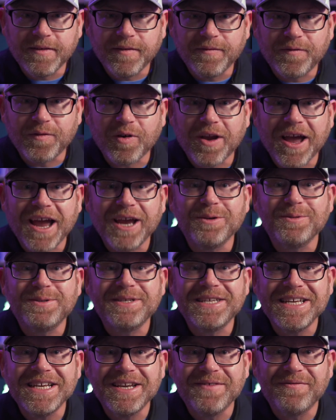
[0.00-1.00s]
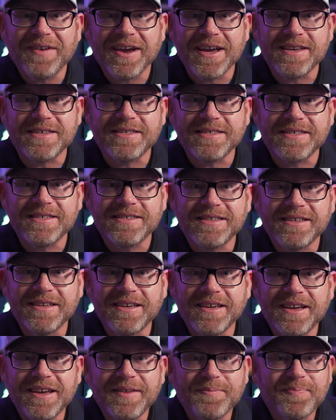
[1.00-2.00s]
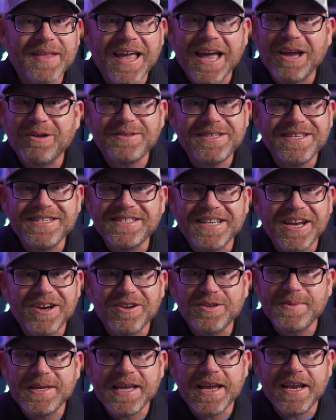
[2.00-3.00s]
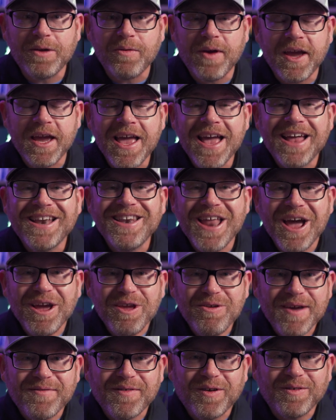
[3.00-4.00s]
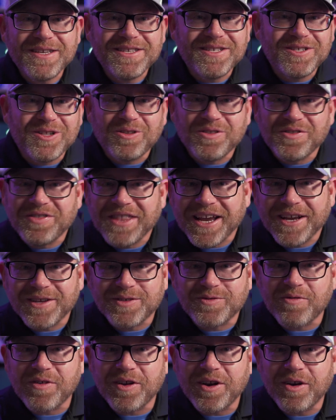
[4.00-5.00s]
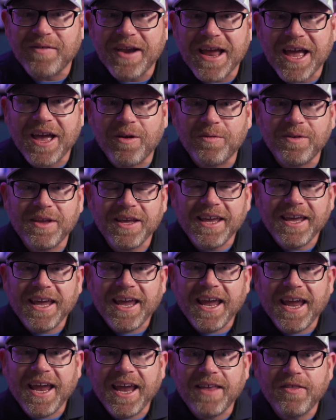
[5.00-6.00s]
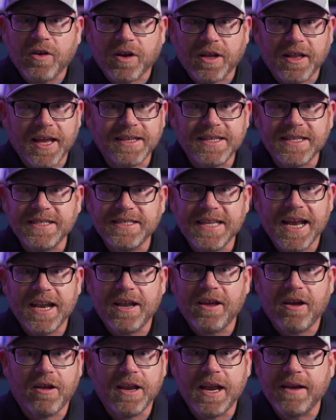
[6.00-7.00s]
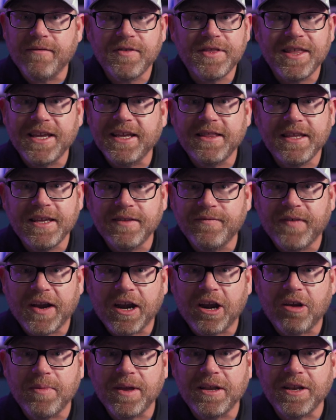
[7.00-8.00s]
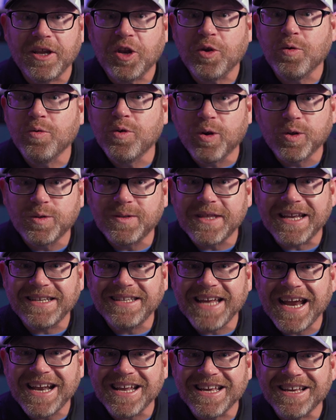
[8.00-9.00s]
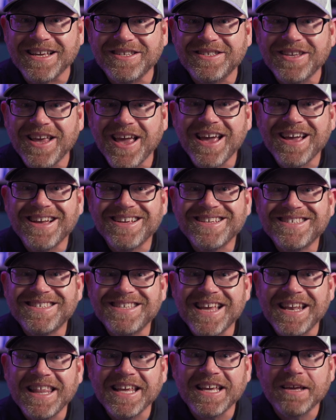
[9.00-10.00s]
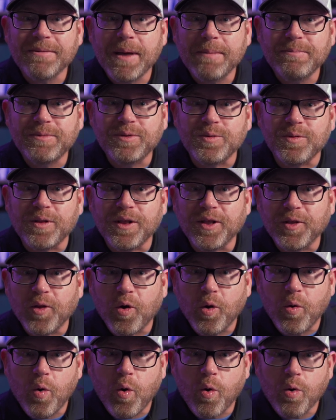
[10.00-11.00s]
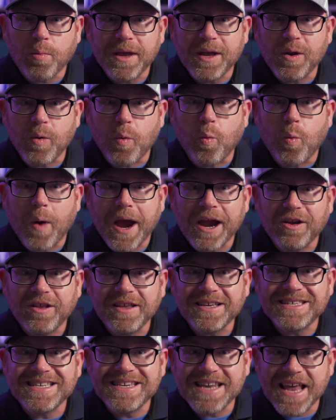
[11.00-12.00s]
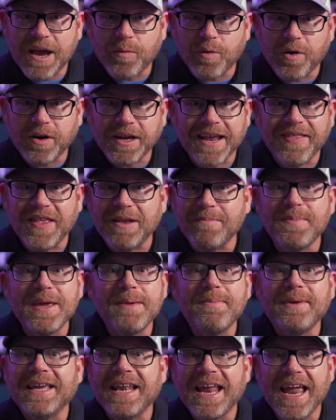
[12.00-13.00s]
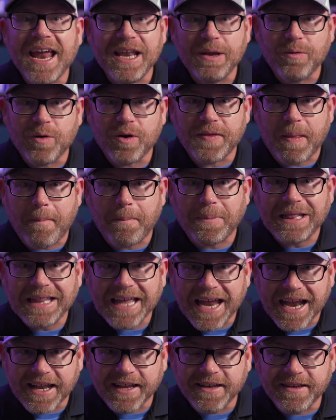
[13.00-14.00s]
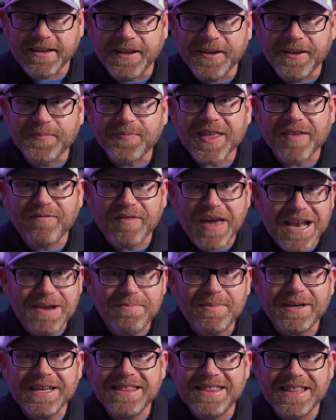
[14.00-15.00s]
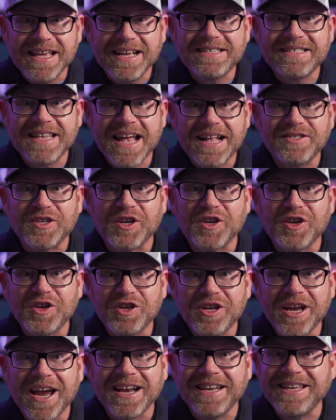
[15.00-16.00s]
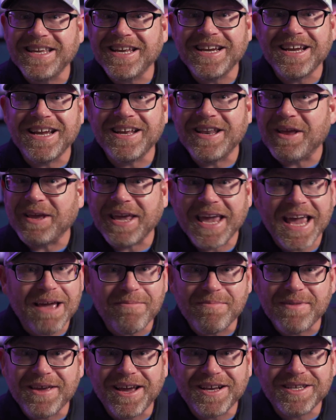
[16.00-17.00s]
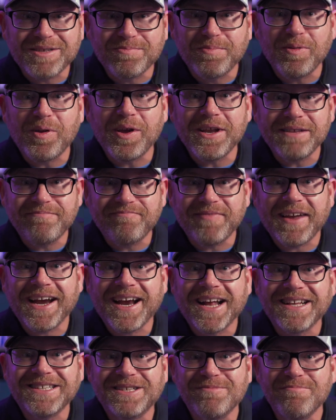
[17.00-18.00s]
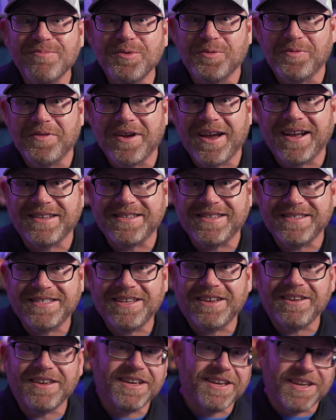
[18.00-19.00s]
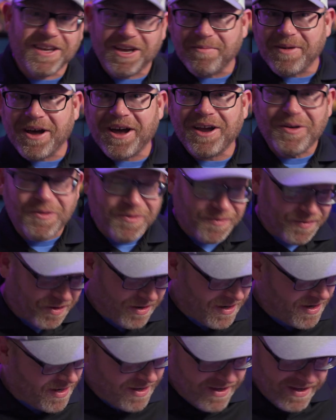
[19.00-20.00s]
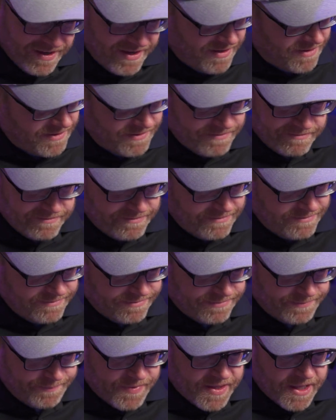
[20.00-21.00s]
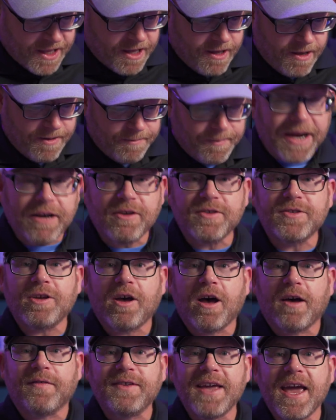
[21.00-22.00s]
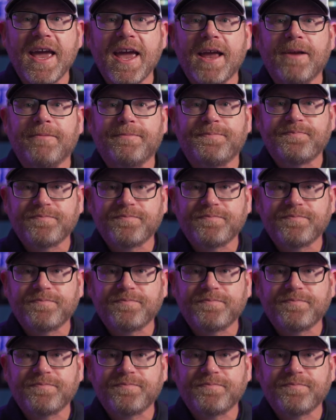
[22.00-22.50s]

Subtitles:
for IoT devices. IoT scares me anyway. Now you have all these little things running around and they're collecting data on everything in the environment, and who knows what that data is, sending them up to low orbit wireless network and then beaming it anywhere on the planet. If anybody thinks that's a good idea and it can't be exploited, I got some moon rocks to sell you. Come on over. Microsoft, hey,